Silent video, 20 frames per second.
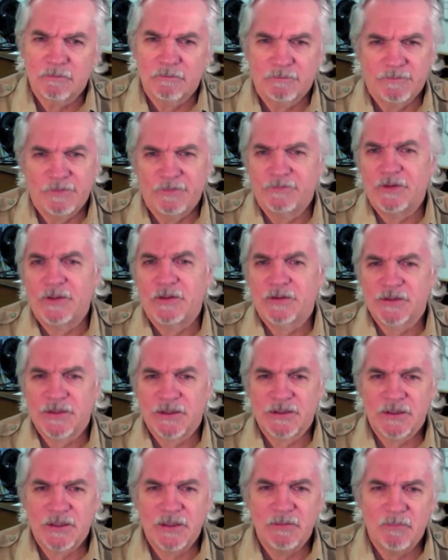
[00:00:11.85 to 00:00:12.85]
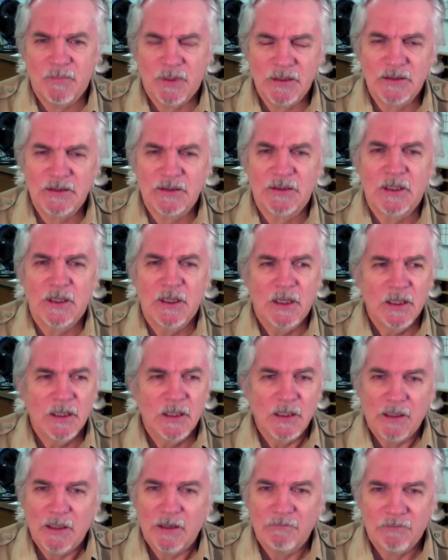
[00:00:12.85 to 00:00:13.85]
15 or 16 months
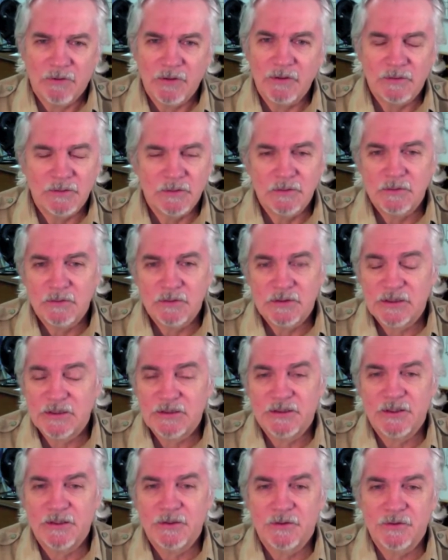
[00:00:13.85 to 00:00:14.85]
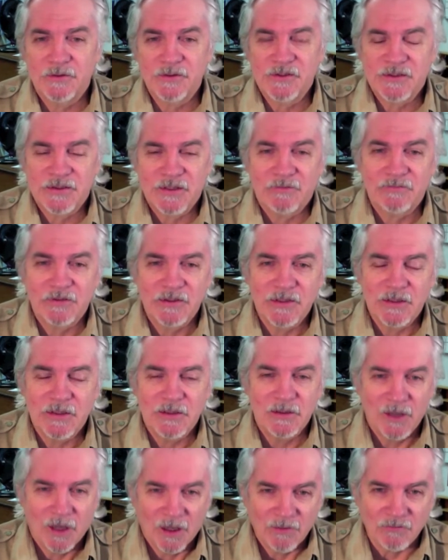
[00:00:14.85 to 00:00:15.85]
I've written 16 or
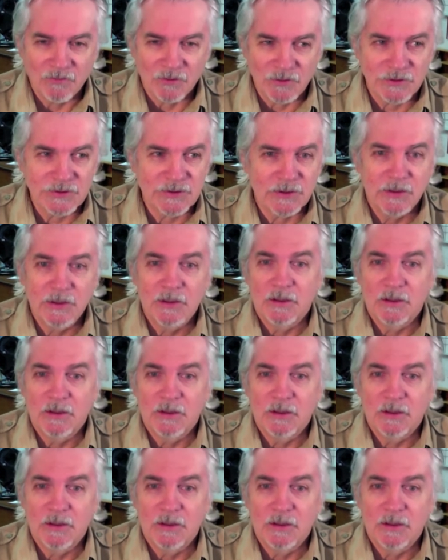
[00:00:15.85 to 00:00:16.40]
17 novels